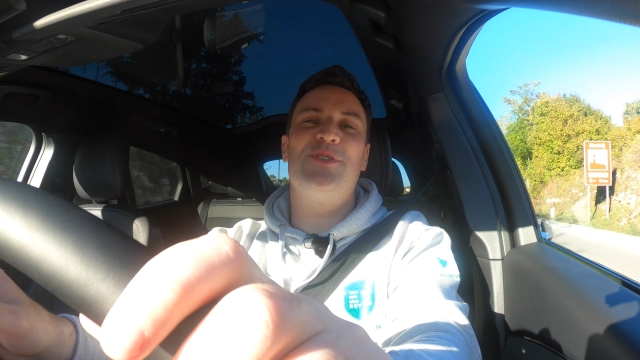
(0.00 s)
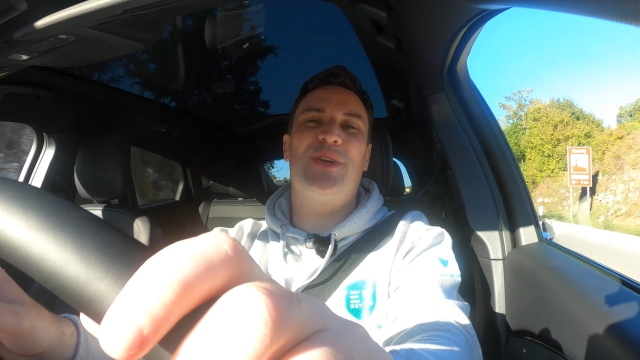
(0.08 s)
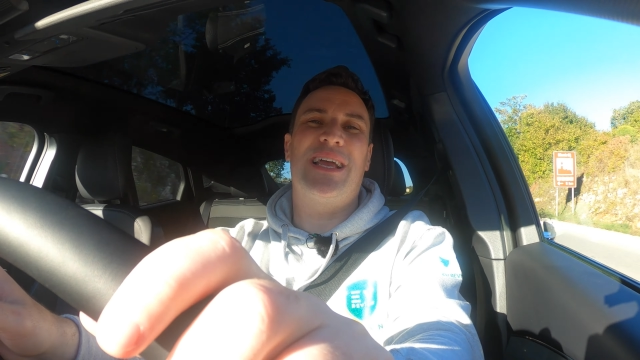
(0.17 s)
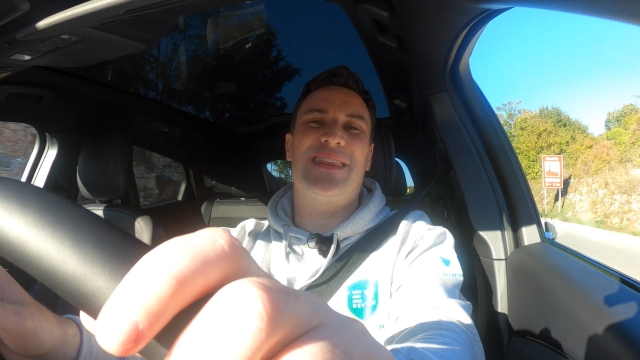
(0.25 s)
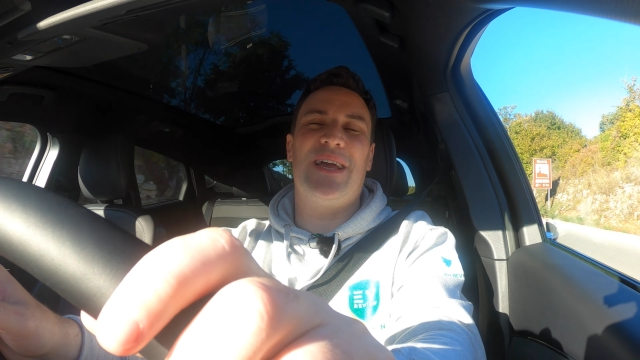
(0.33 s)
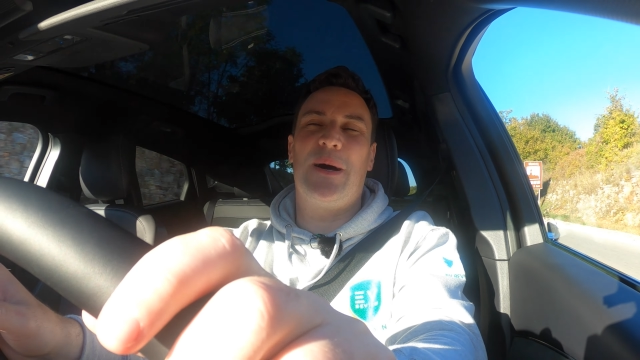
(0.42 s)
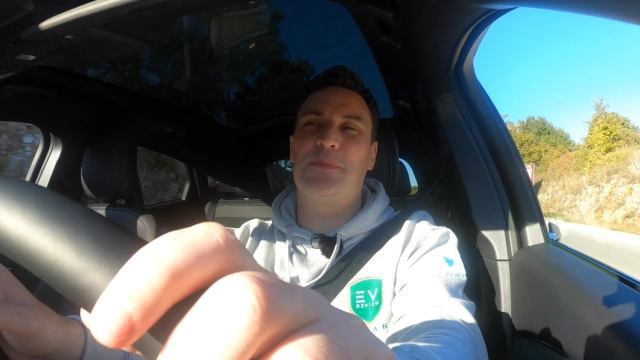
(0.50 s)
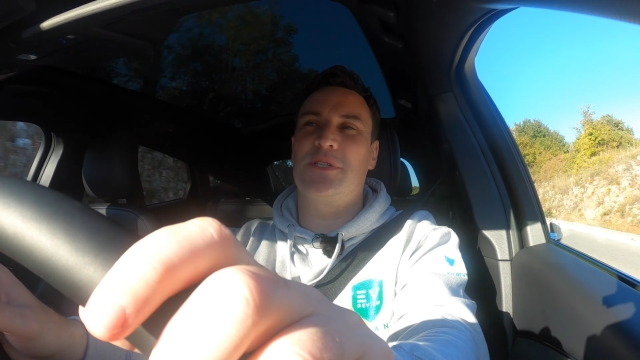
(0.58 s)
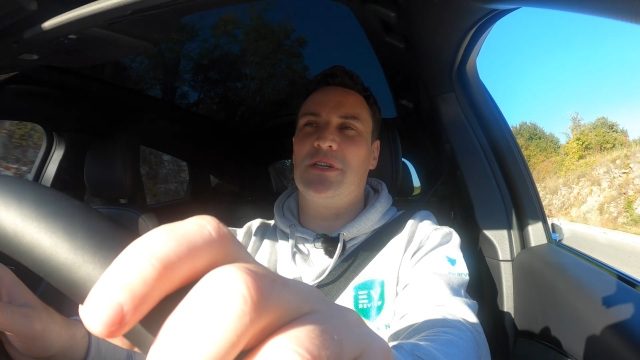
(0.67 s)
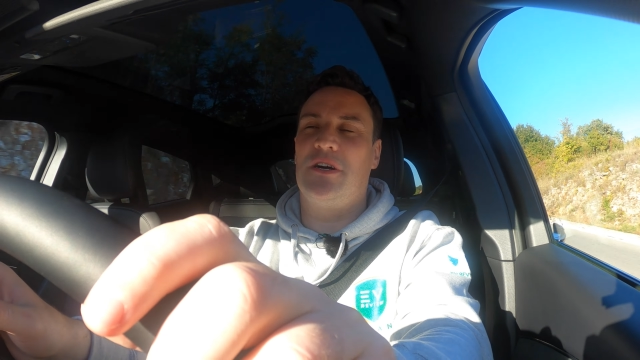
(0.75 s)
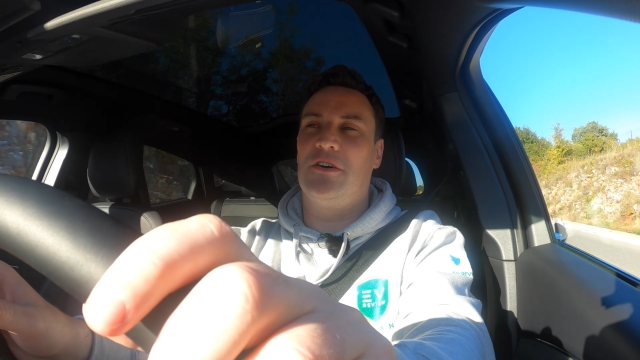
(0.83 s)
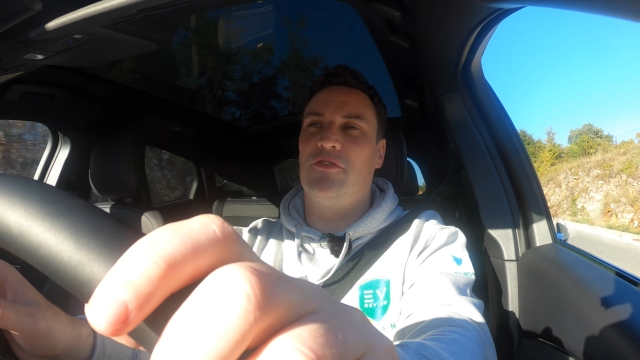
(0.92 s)
you get the
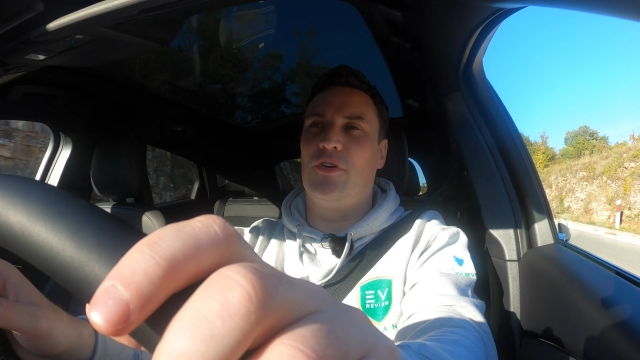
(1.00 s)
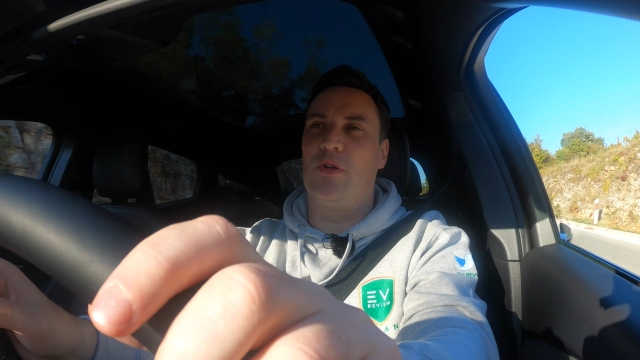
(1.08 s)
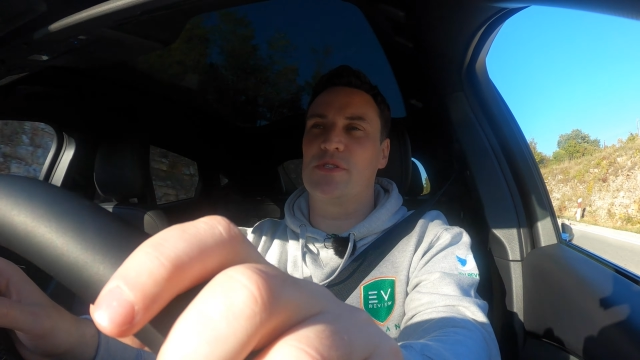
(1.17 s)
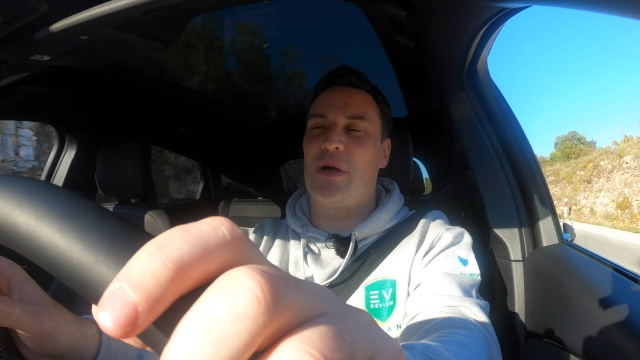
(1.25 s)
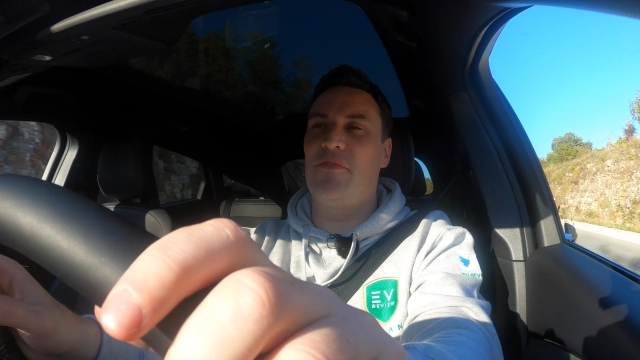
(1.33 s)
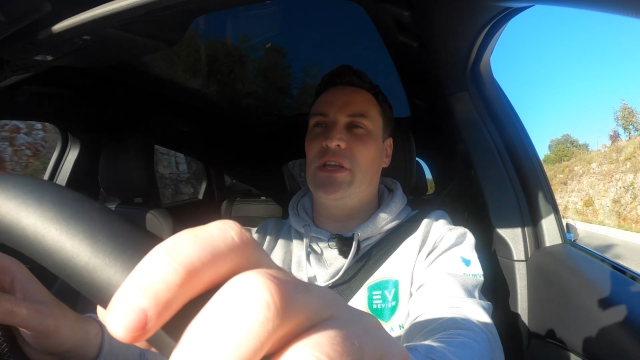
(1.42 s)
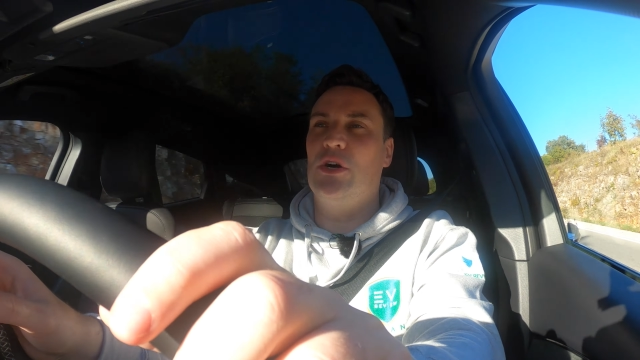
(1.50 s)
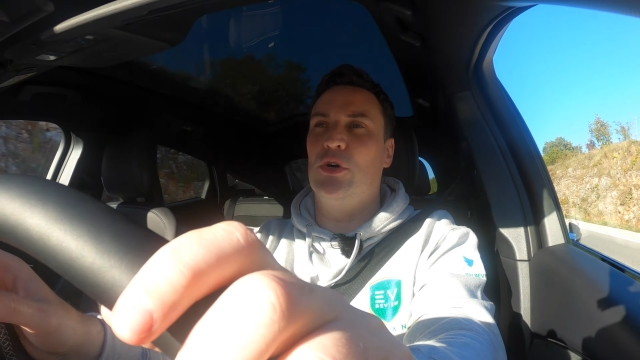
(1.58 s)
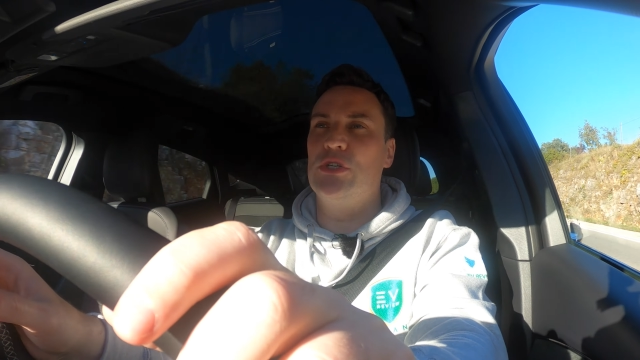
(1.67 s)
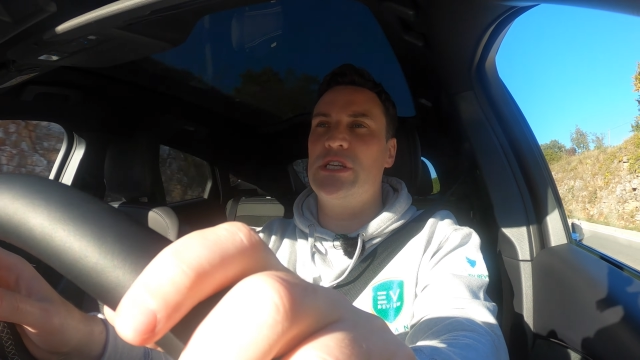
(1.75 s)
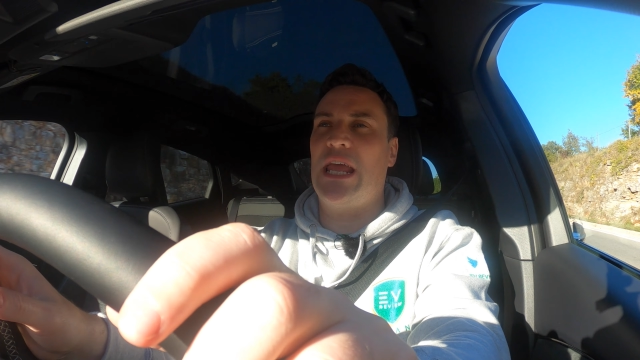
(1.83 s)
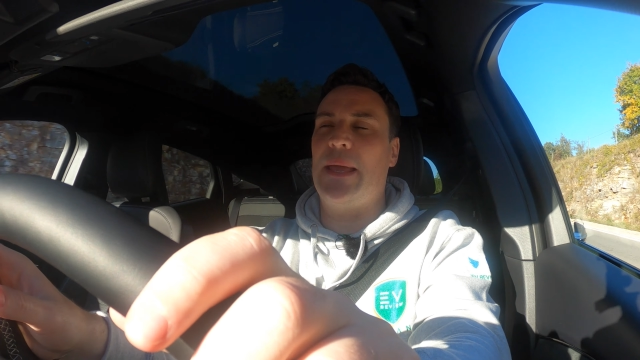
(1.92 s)
option of also having
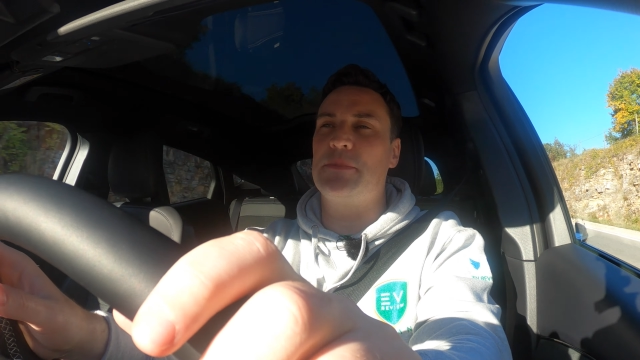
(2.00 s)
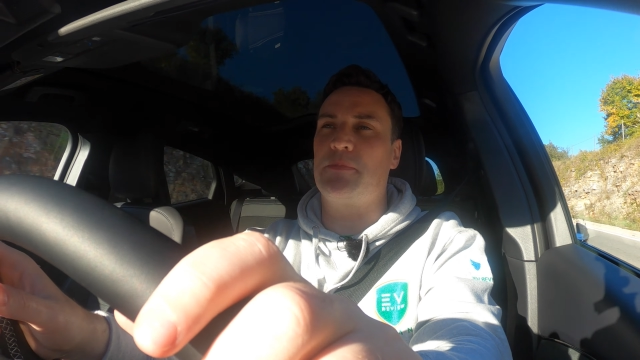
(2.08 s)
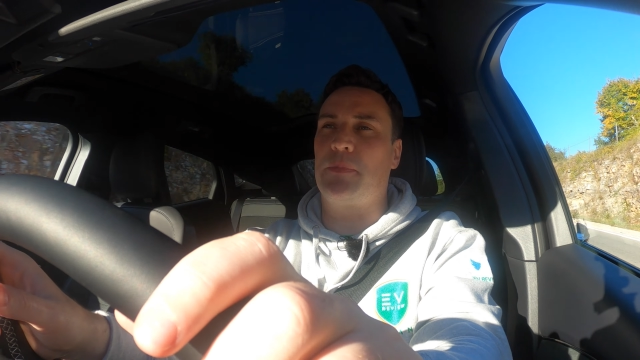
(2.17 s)
Untamed